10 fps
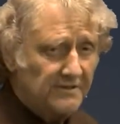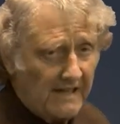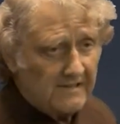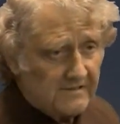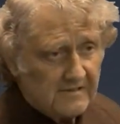
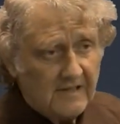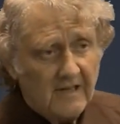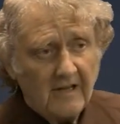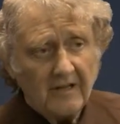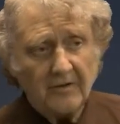yes.
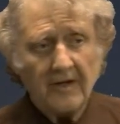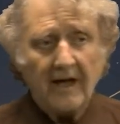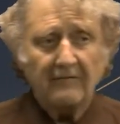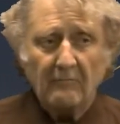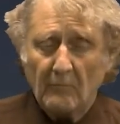You
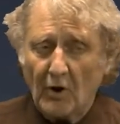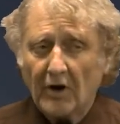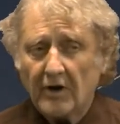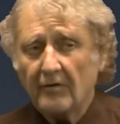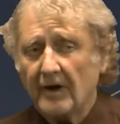have
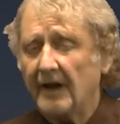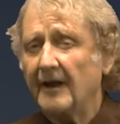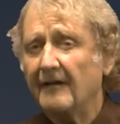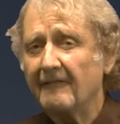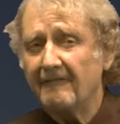Mercury,
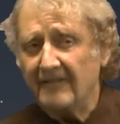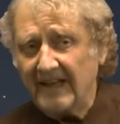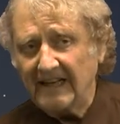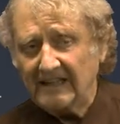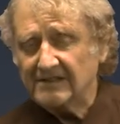
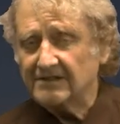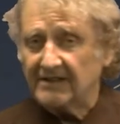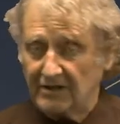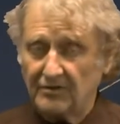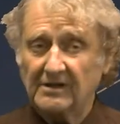Venus,
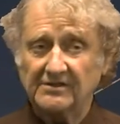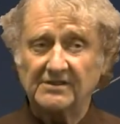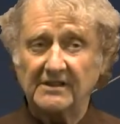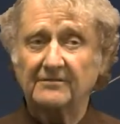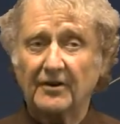that you can
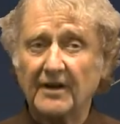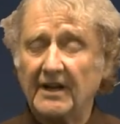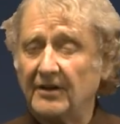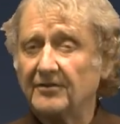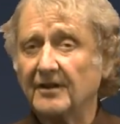see very
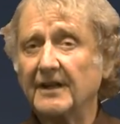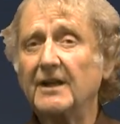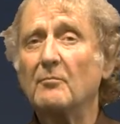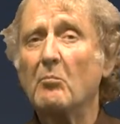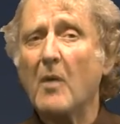easily,
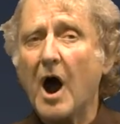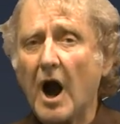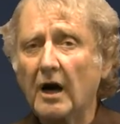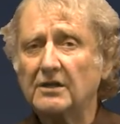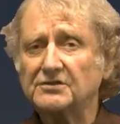
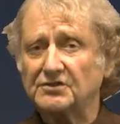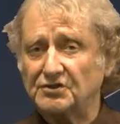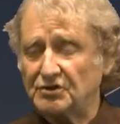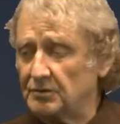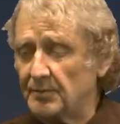Mars,
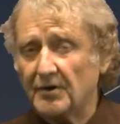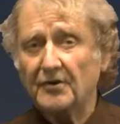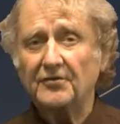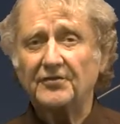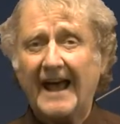Jupiter,
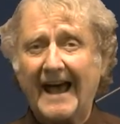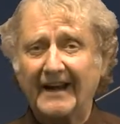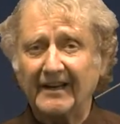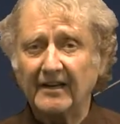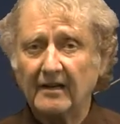
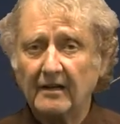Saturn.